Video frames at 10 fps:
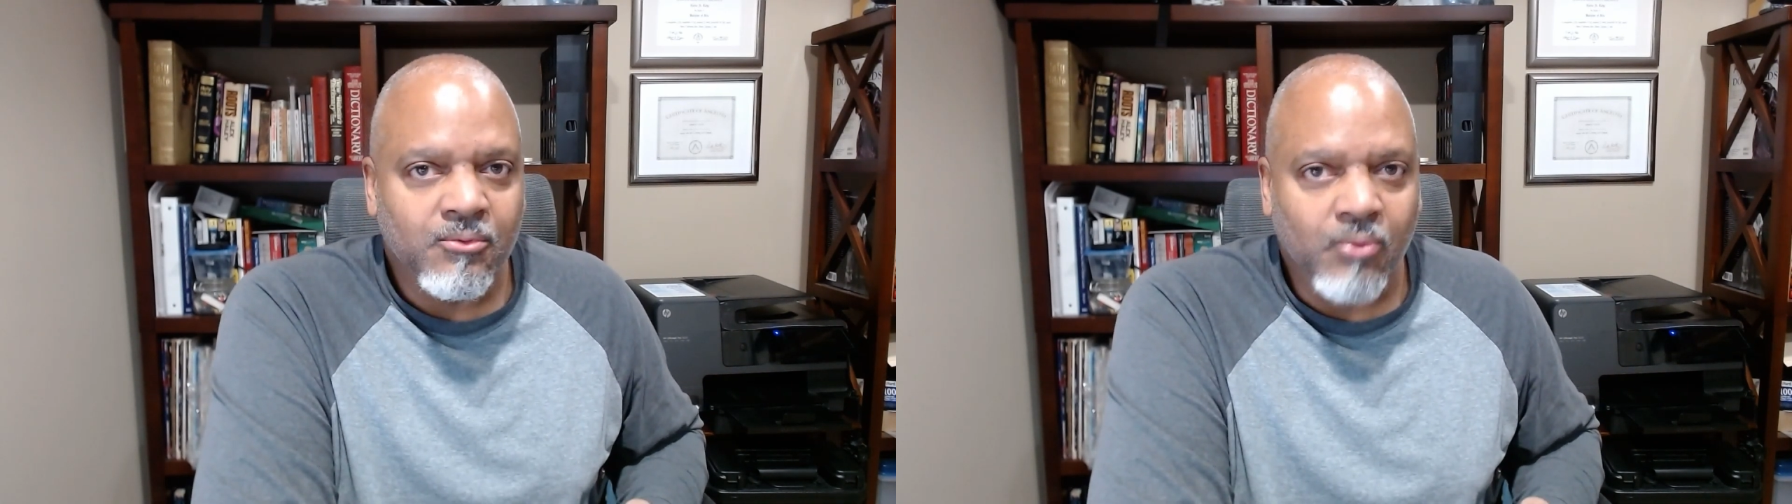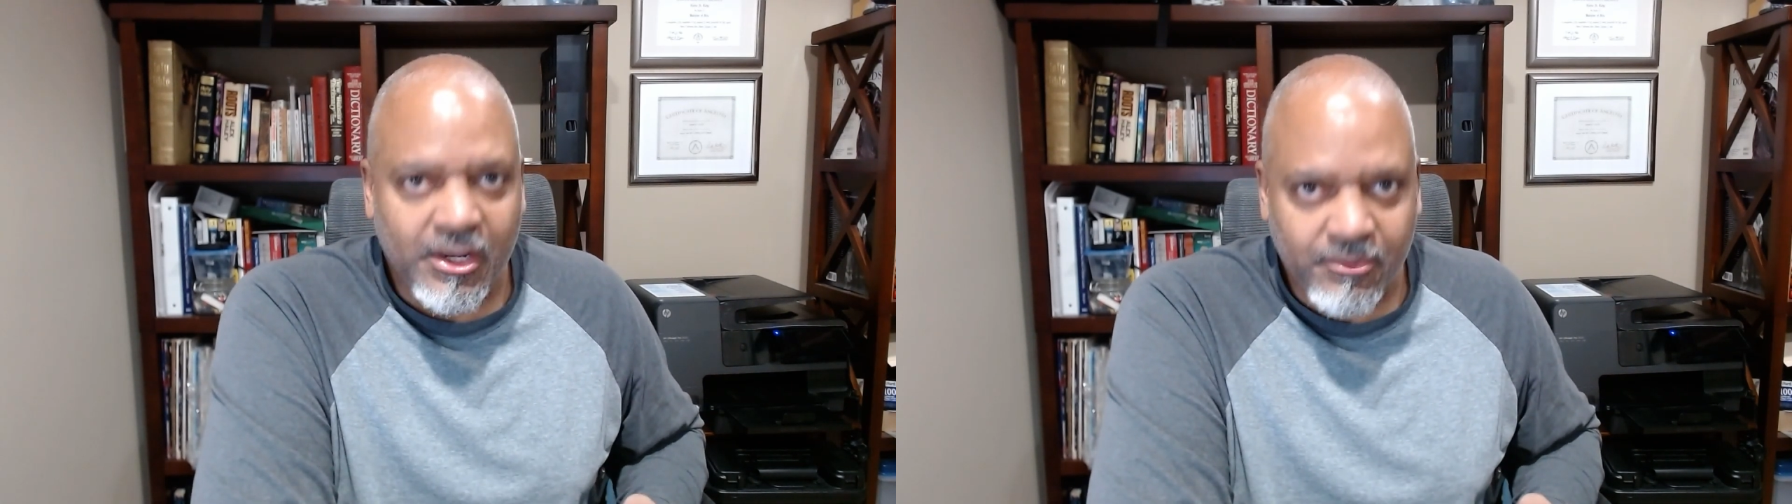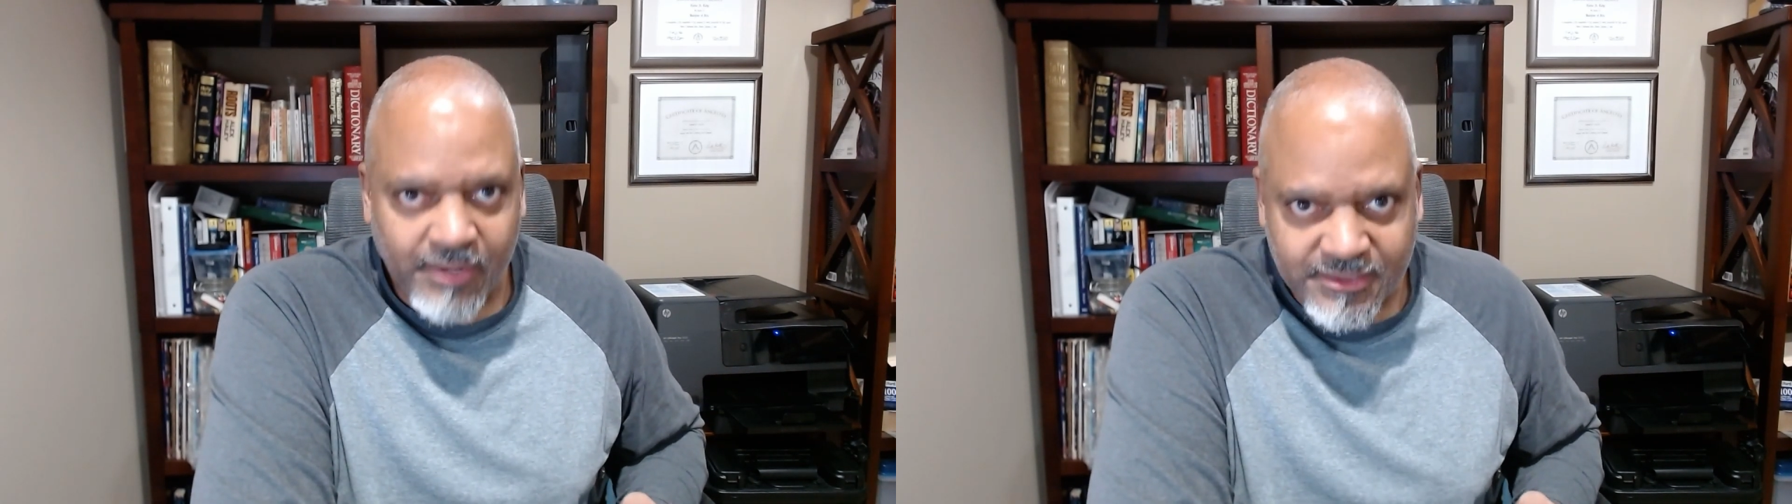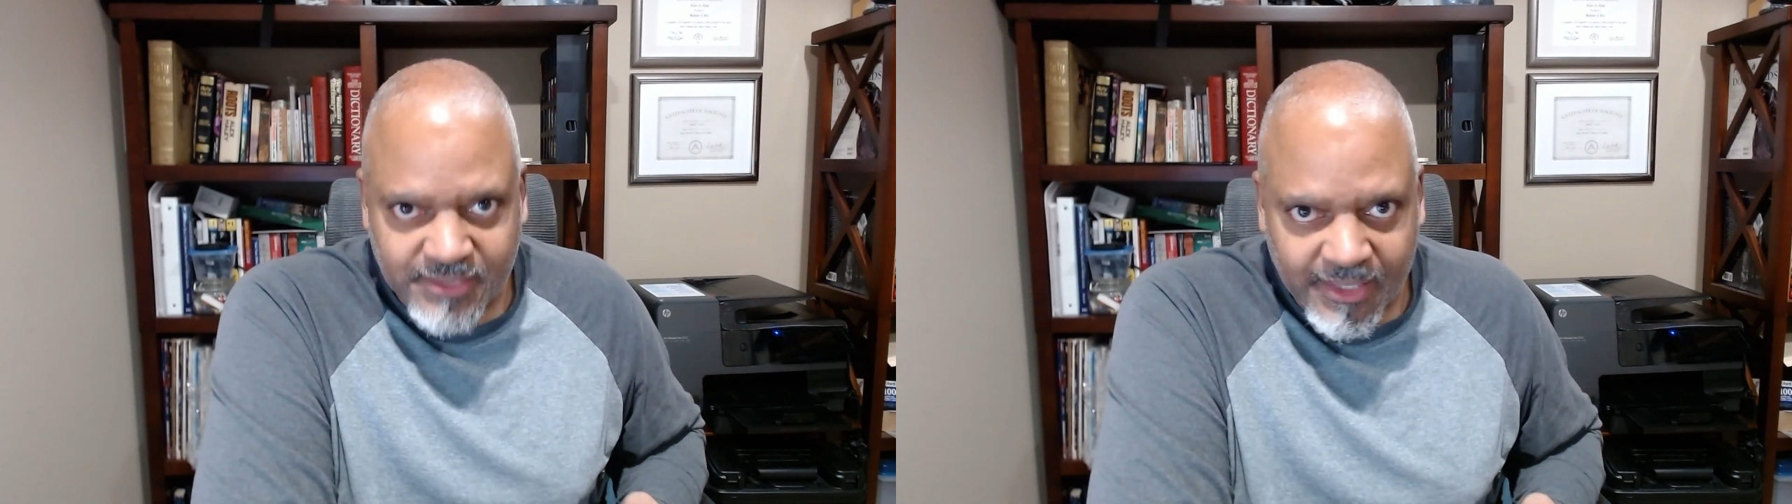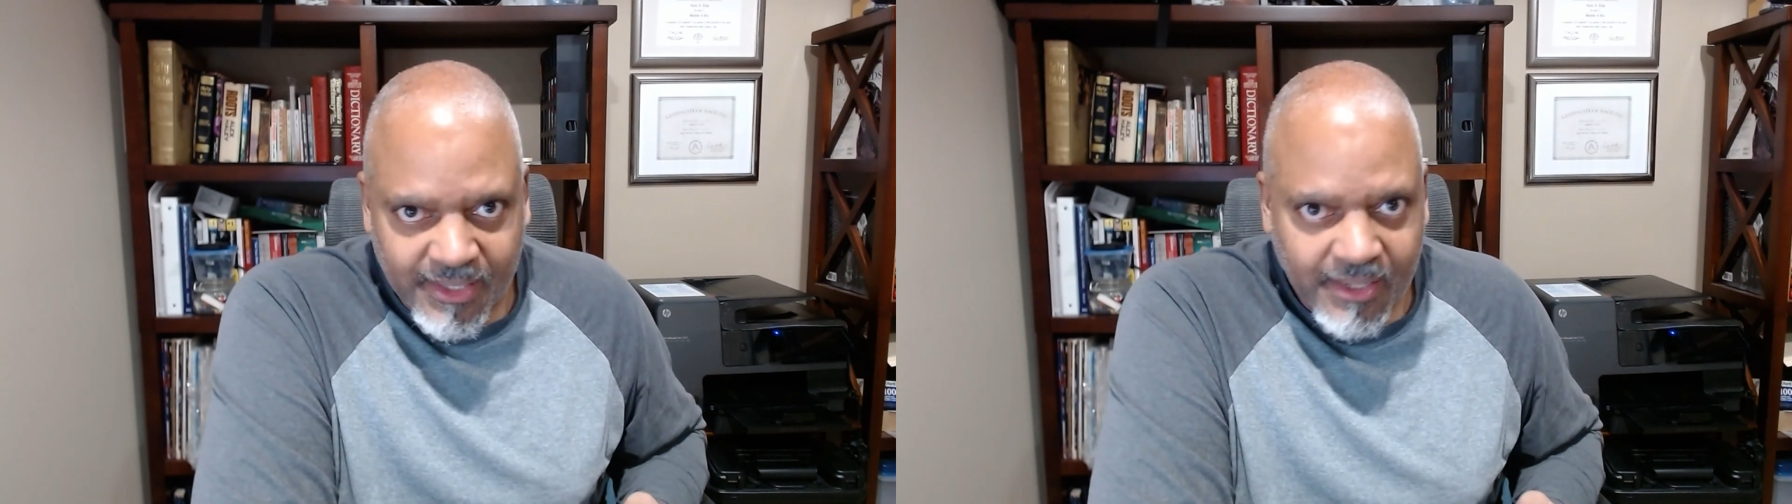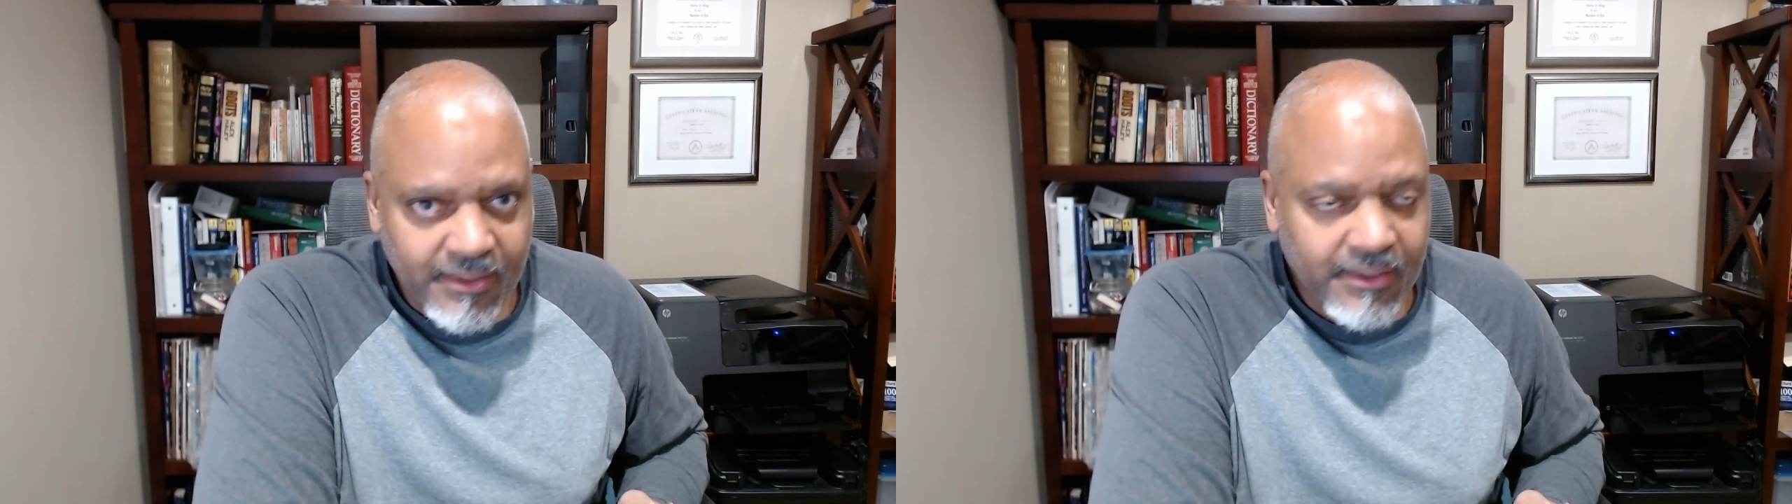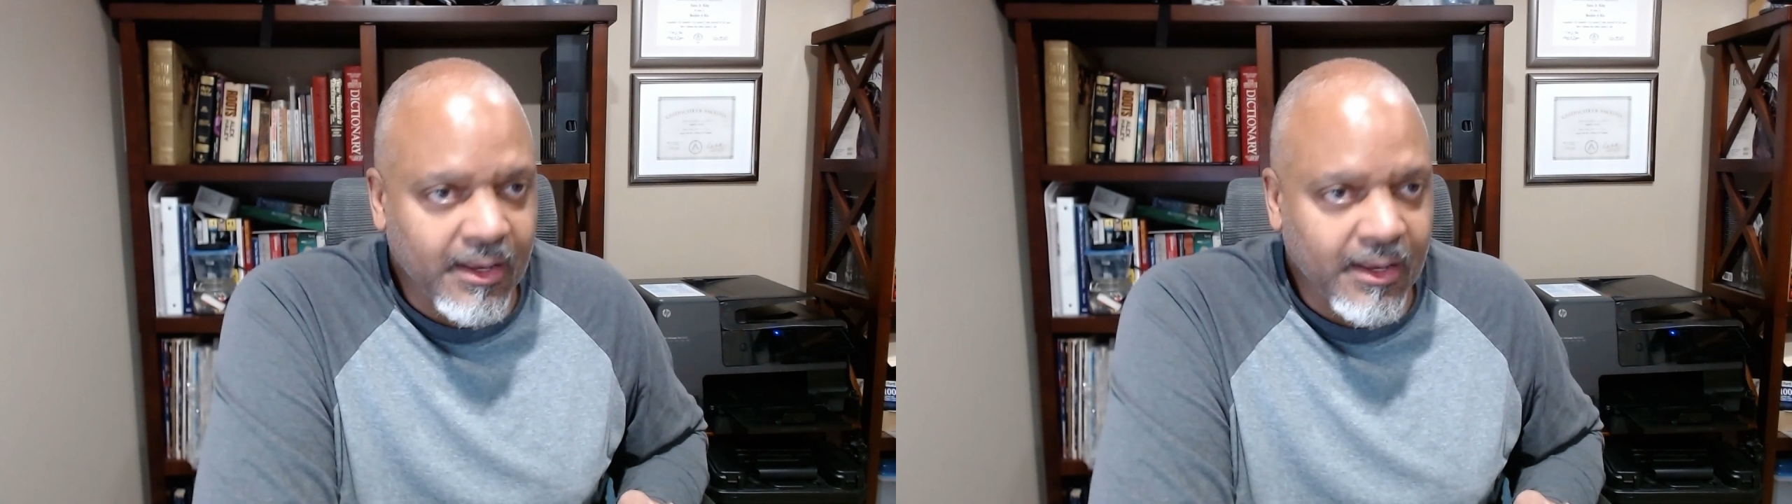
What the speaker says: Why do I say that?